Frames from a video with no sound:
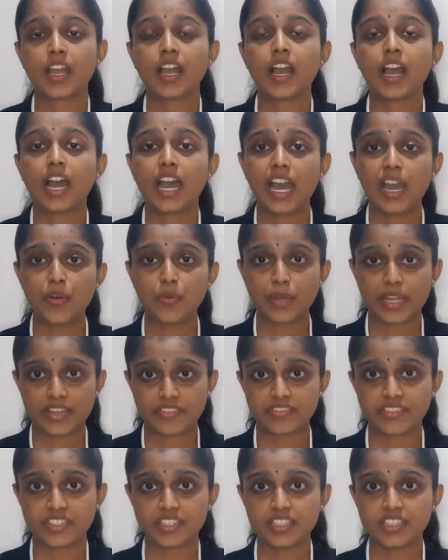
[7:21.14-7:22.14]

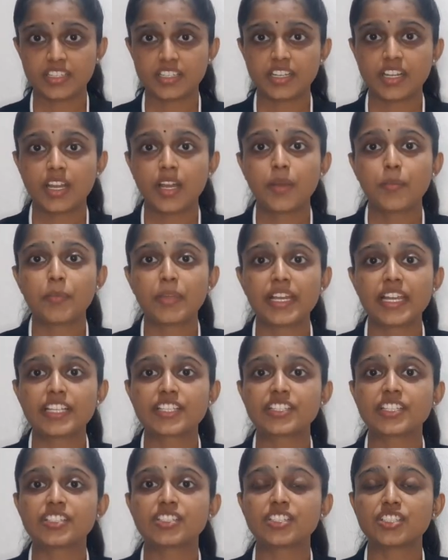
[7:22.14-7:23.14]
However,
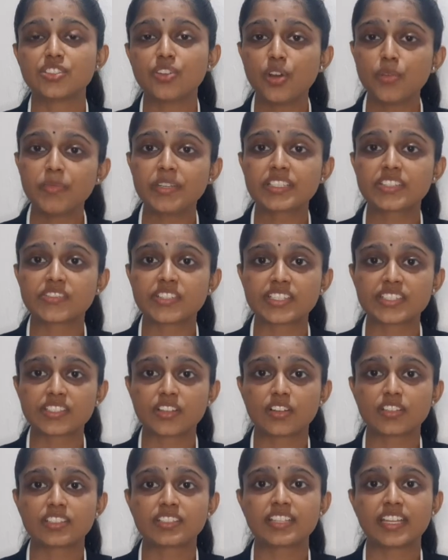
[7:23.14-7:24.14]
Malaysian Genomics
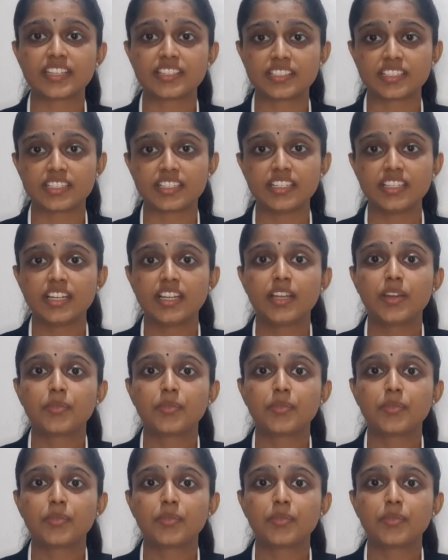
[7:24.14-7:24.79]
Resource Centre